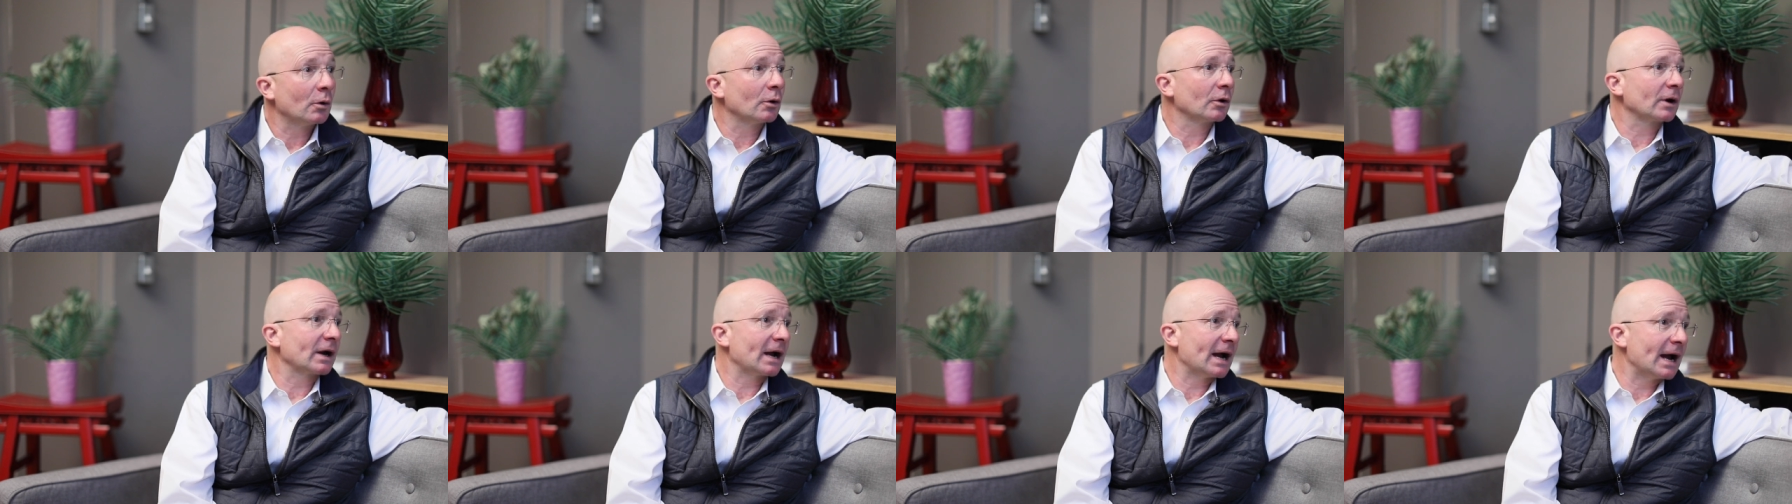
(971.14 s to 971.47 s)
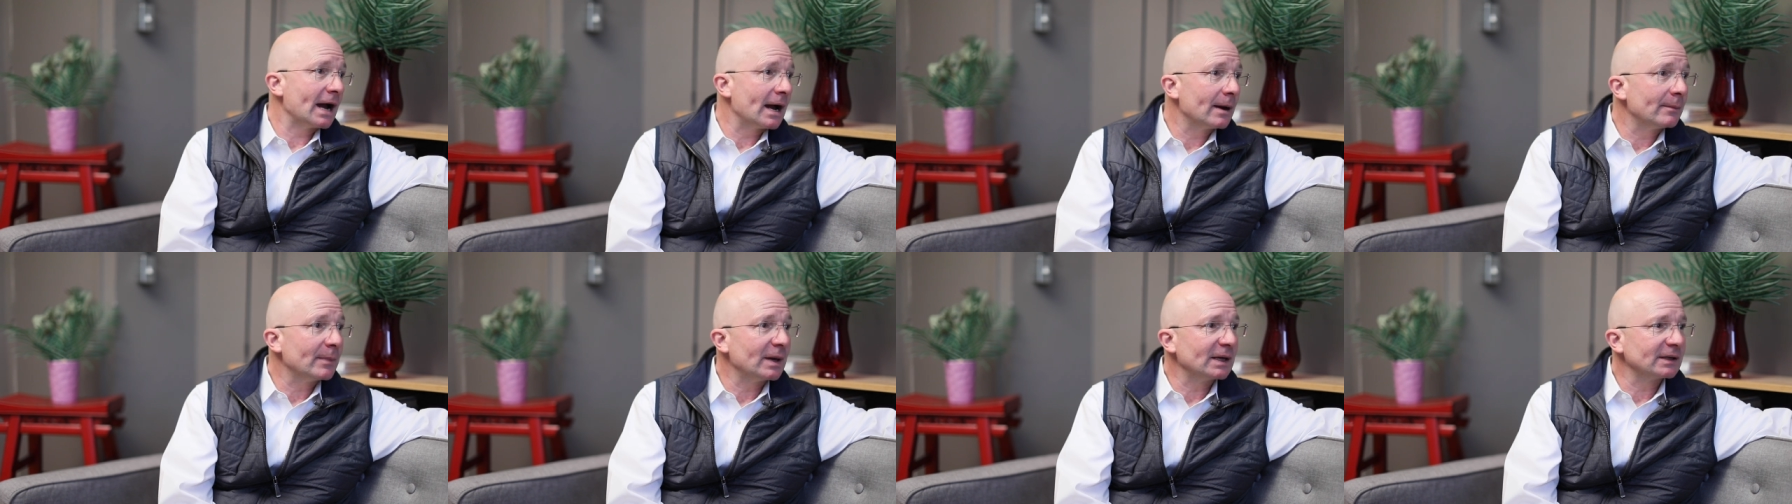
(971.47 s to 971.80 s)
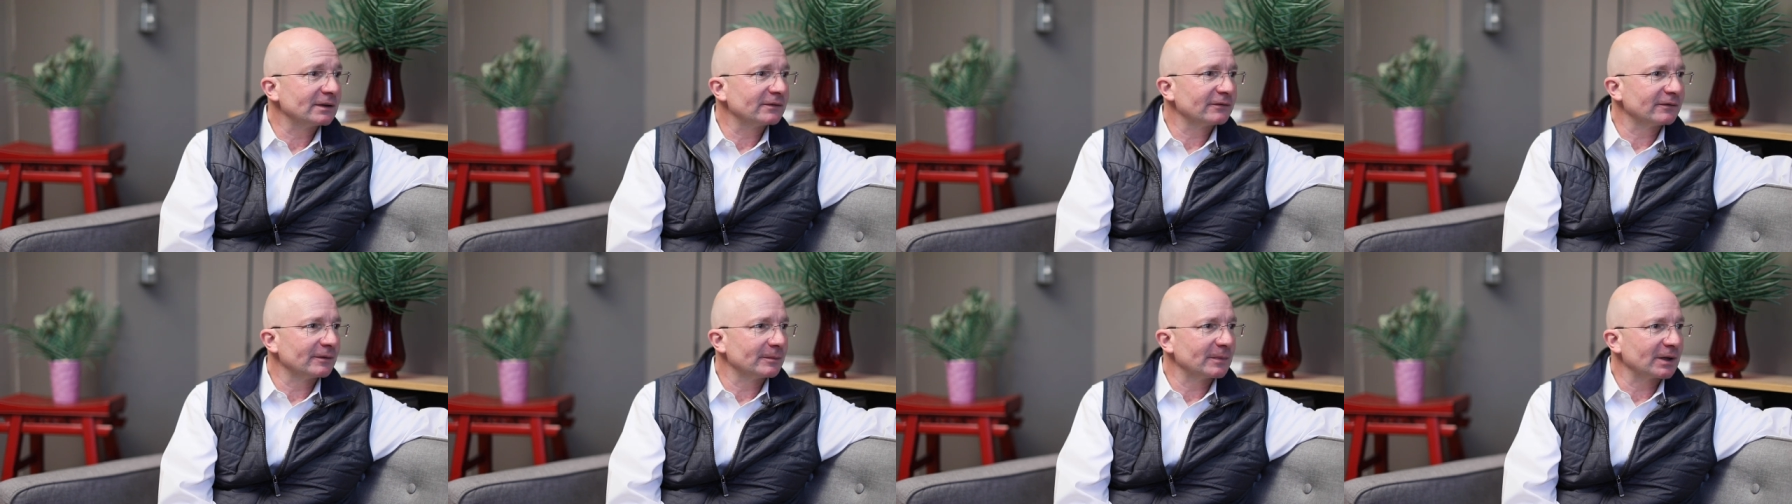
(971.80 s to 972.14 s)
or
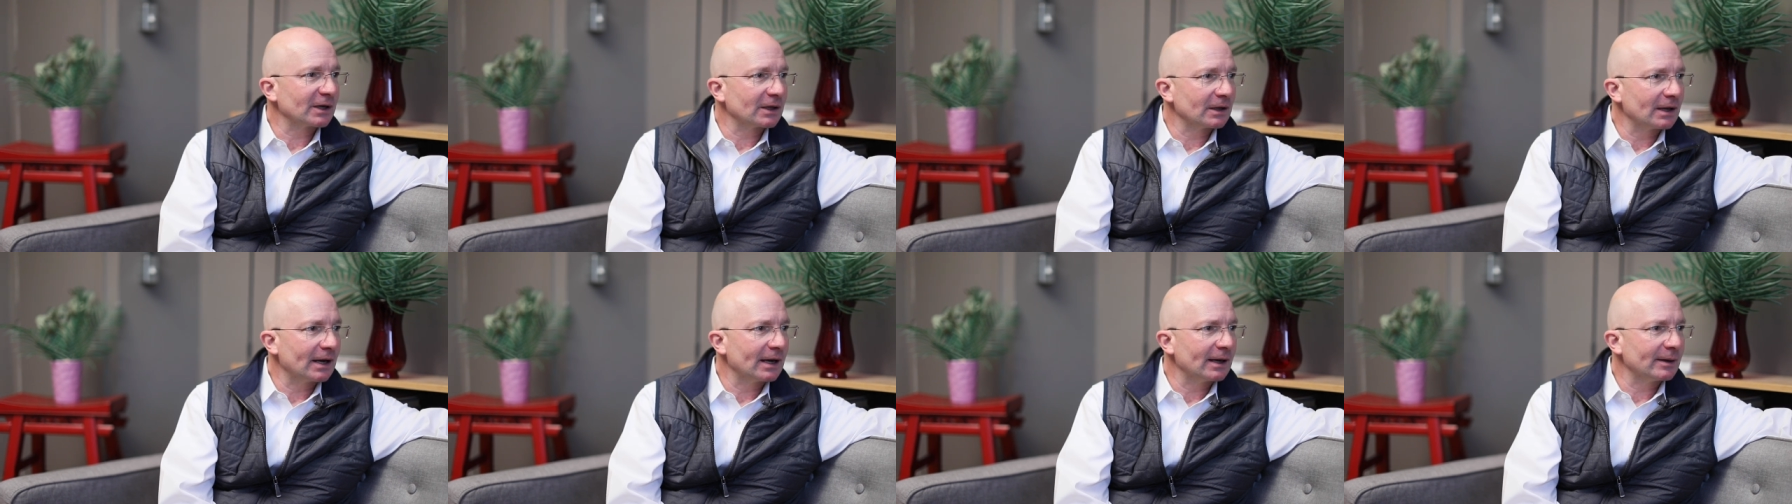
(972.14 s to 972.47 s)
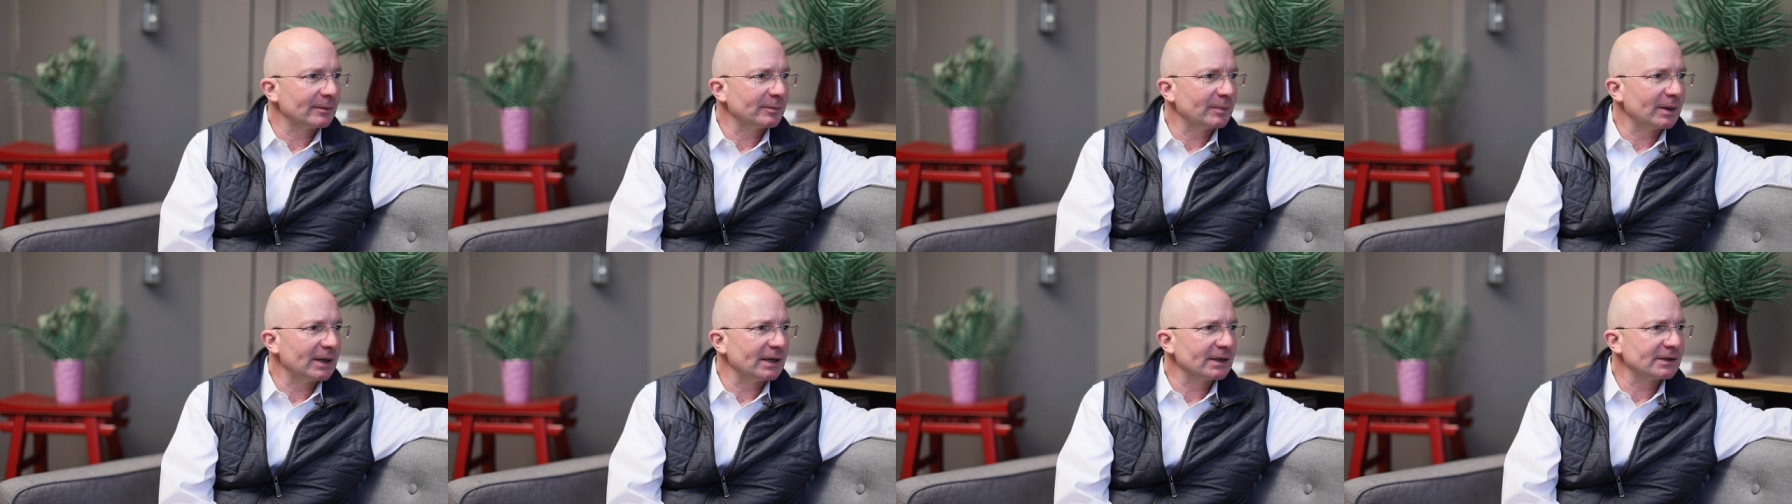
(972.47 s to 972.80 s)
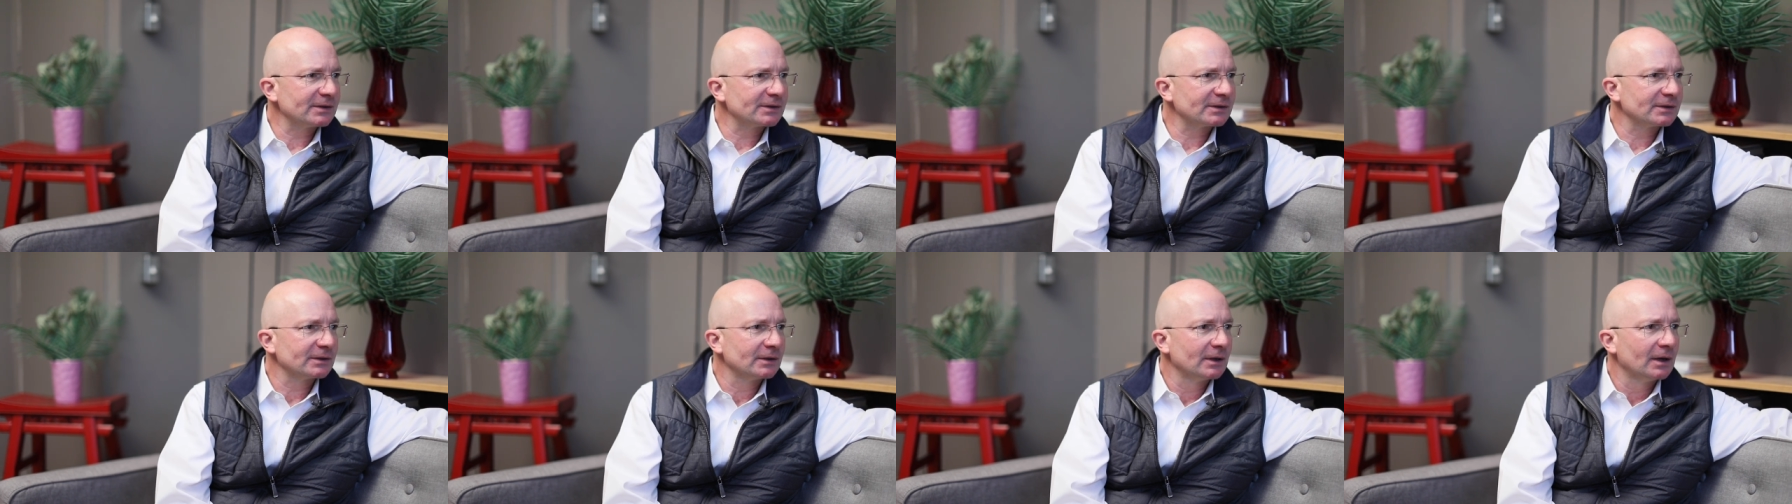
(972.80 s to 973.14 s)
comments from the client
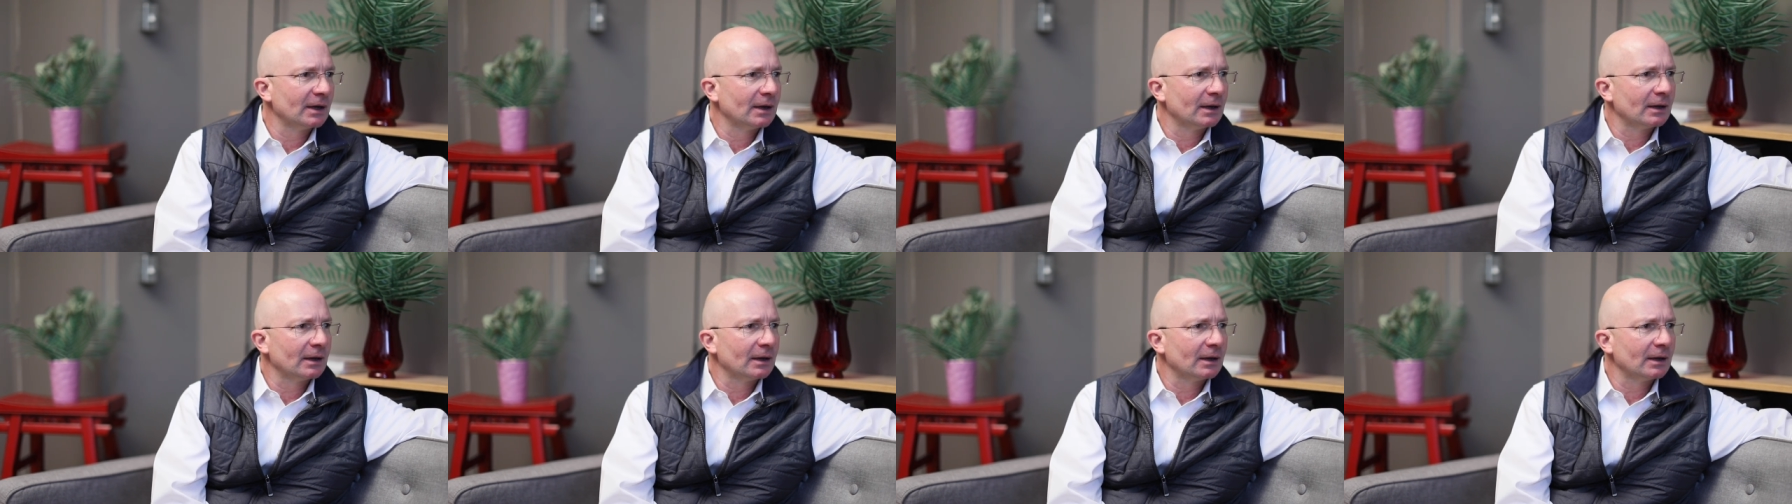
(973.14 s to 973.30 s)
base,